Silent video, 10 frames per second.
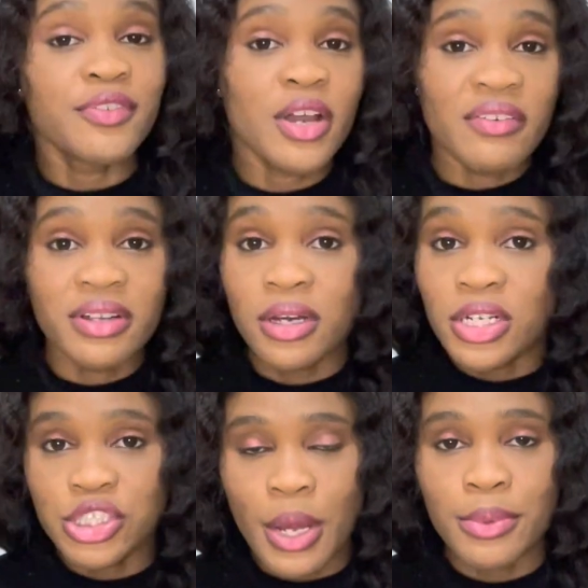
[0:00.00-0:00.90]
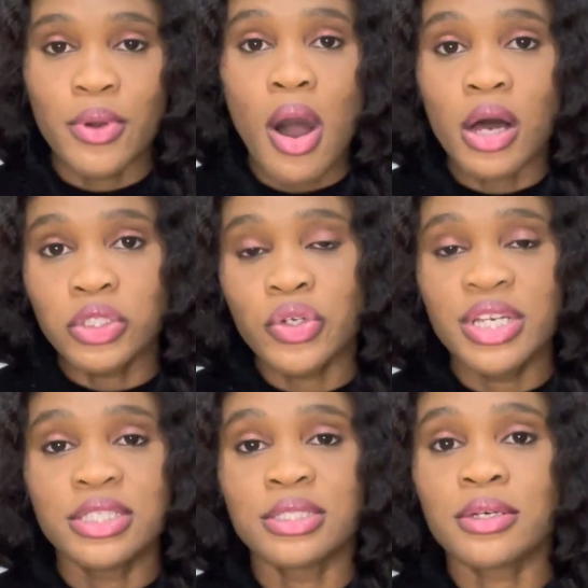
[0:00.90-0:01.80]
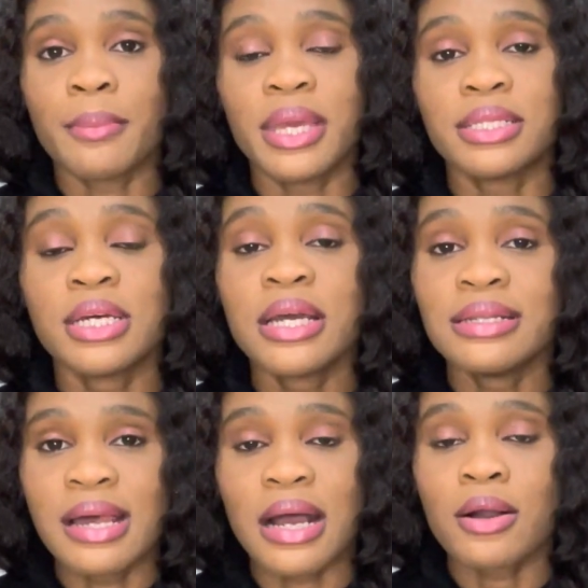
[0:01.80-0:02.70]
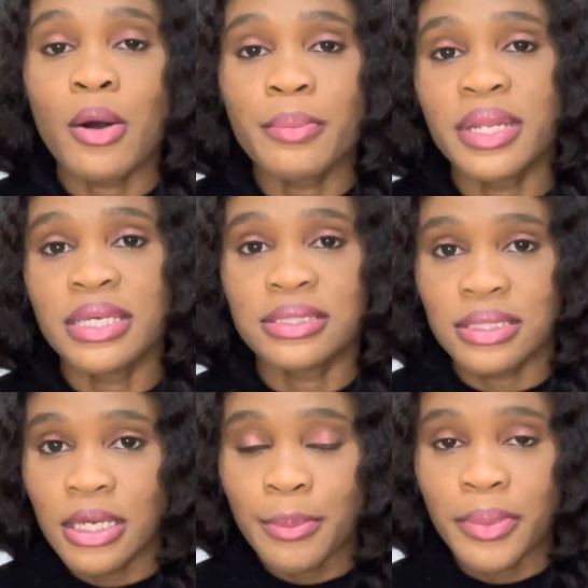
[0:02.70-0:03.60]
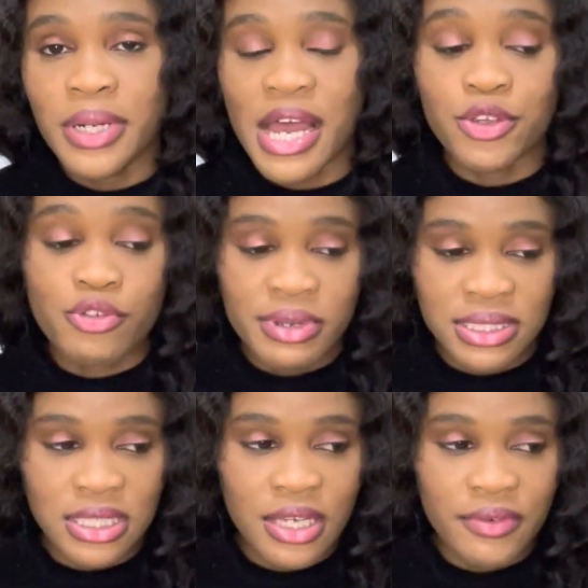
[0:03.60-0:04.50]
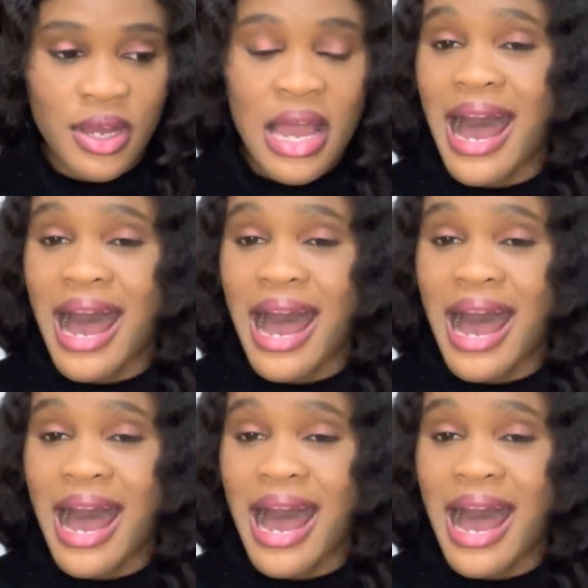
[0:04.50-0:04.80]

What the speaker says: If you have another job, you also need to submit that company slip that you receive,